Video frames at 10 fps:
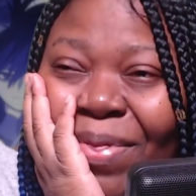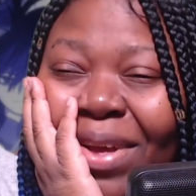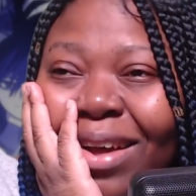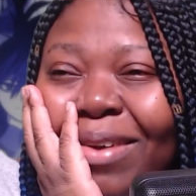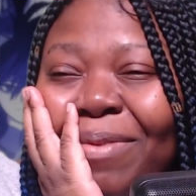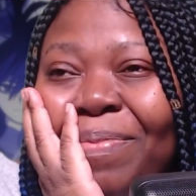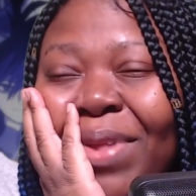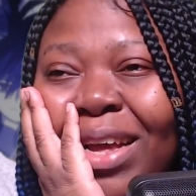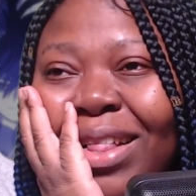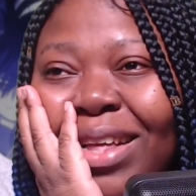And
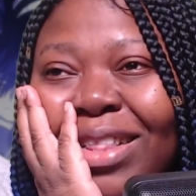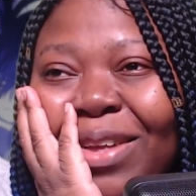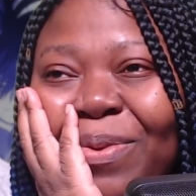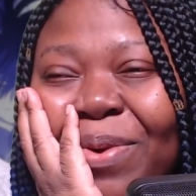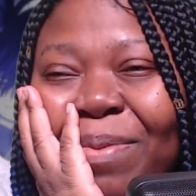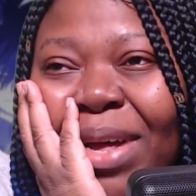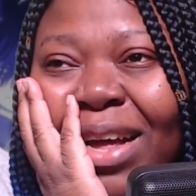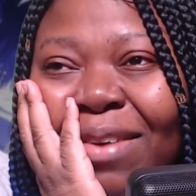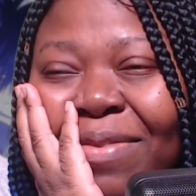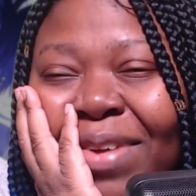they took a
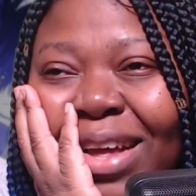bath.